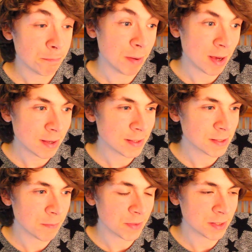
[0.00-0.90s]
But
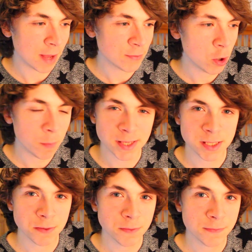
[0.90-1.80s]
something that I've taught
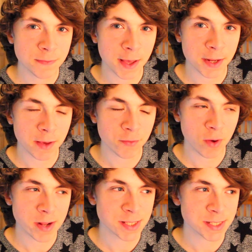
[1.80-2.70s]
myself and I've
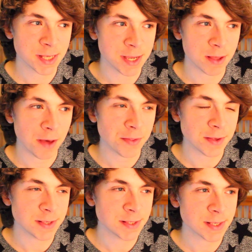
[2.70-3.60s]
tried to teach
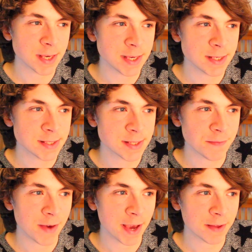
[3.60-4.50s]
others is
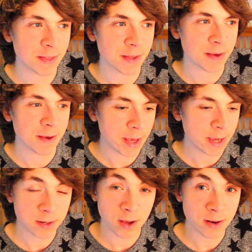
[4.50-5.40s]
the fact that
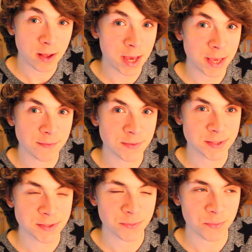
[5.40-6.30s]
in our
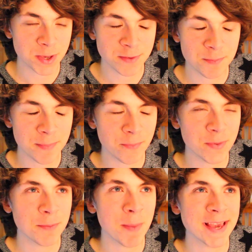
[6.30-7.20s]
lives we
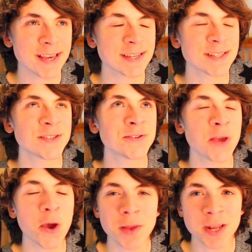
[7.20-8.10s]
we make
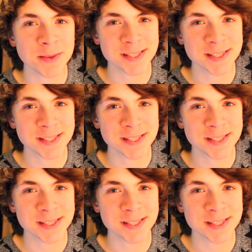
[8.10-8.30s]
so many